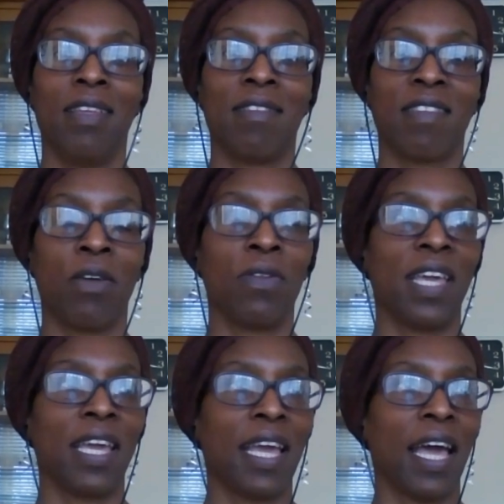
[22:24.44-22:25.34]
So
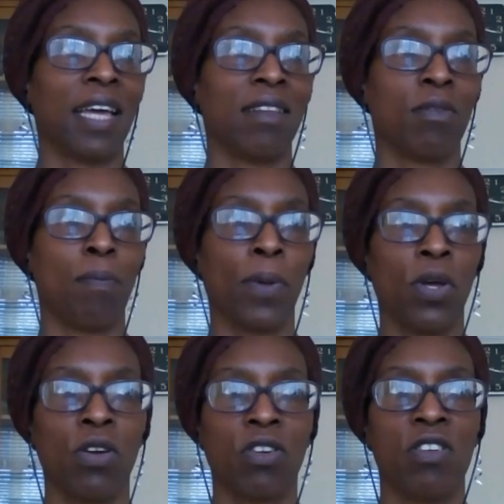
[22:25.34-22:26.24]
it had
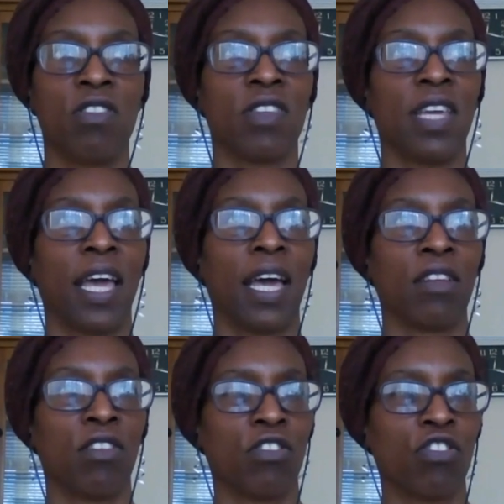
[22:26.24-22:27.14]
burgers, it
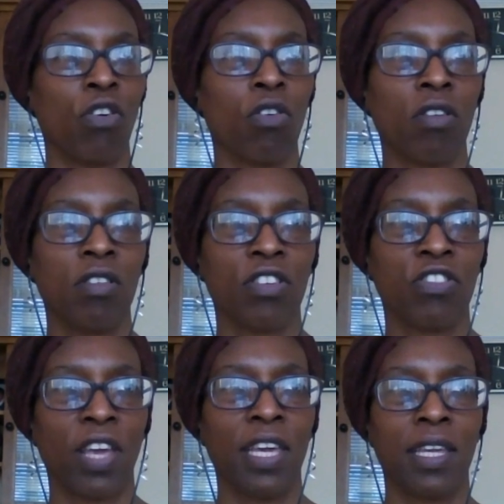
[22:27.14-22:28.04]
had a chocolate
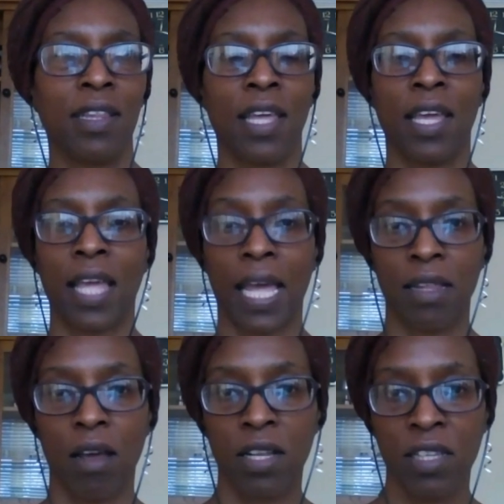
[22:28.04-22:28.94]
shake in there, it
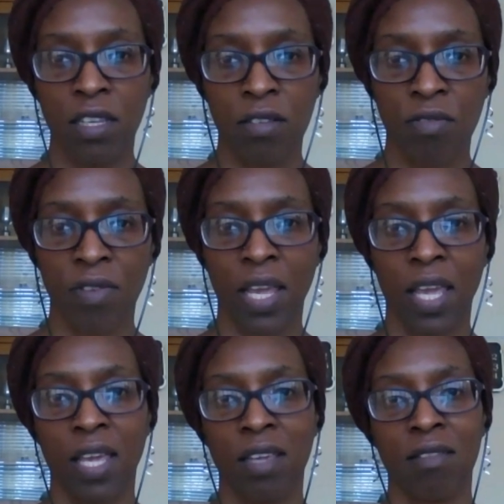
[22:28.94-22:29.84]
had onion
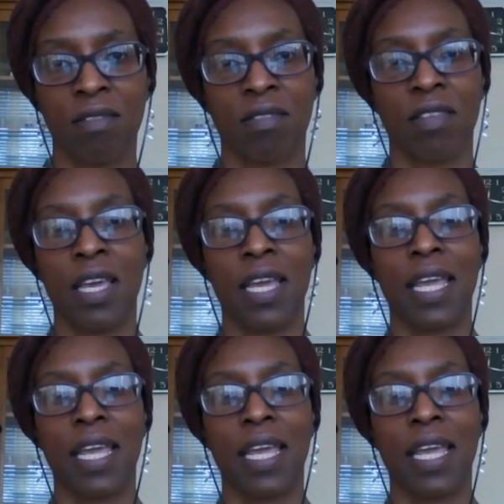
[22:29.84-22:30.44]
rings,